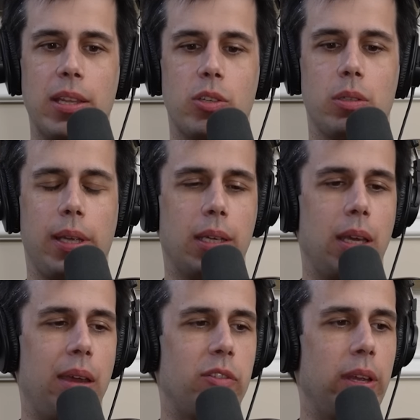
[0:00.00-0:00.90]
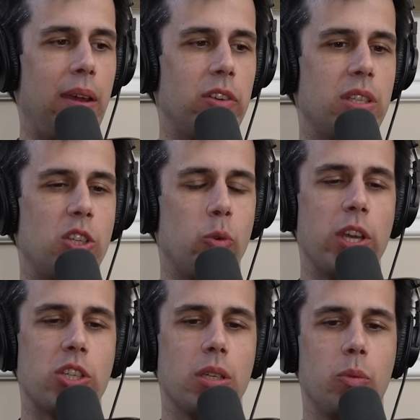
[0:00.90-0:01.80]
enter like every every
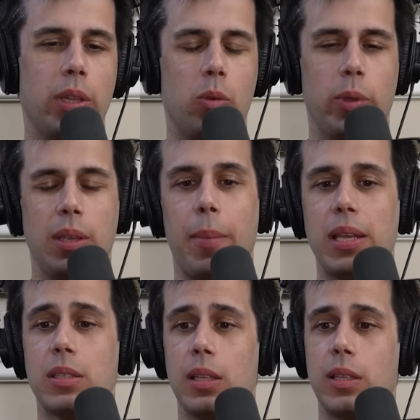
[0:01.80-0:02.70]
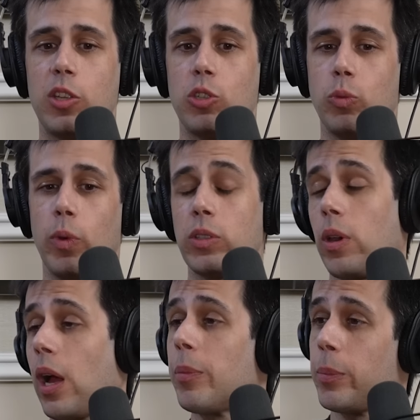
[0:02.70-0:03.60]
situation with with the mindset that you want to
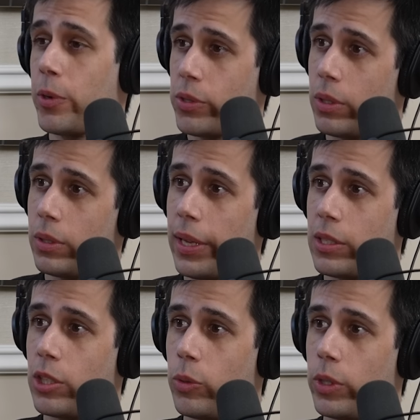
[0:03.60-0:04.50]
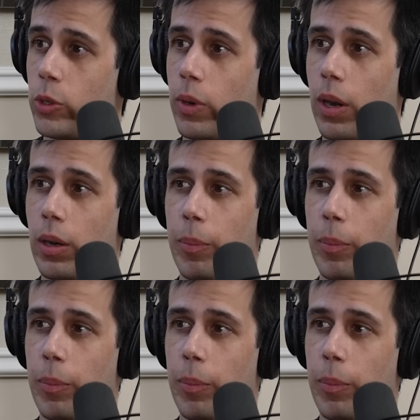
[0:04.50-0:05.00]
help the person that you you are